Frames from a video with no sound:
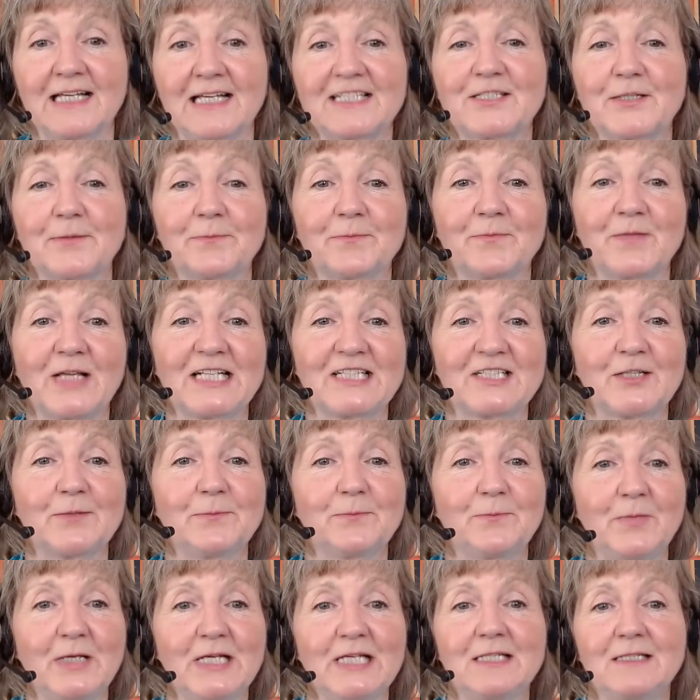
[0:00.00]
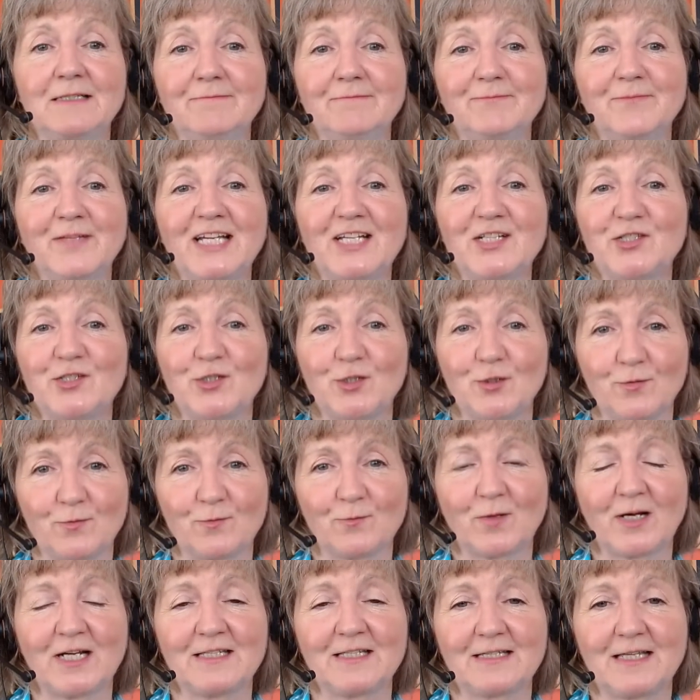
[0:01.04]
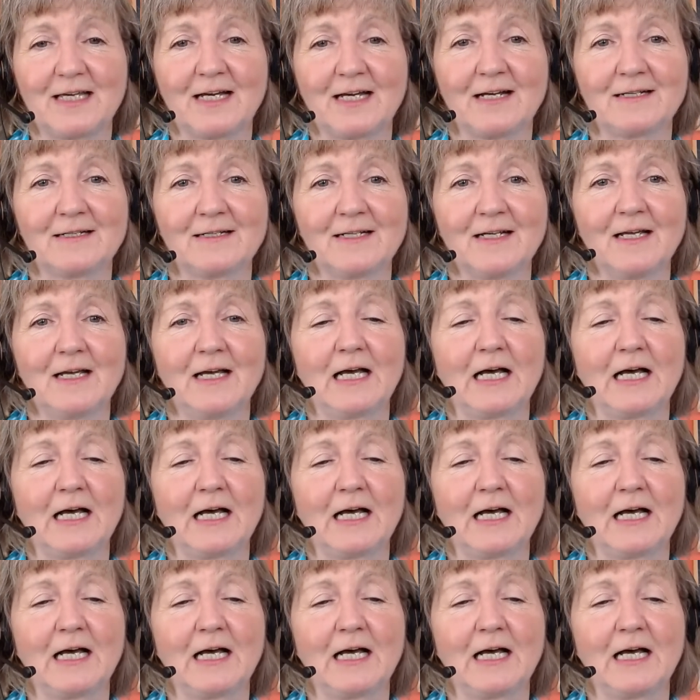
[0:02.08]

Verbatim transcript: that's a that's a big issue right there.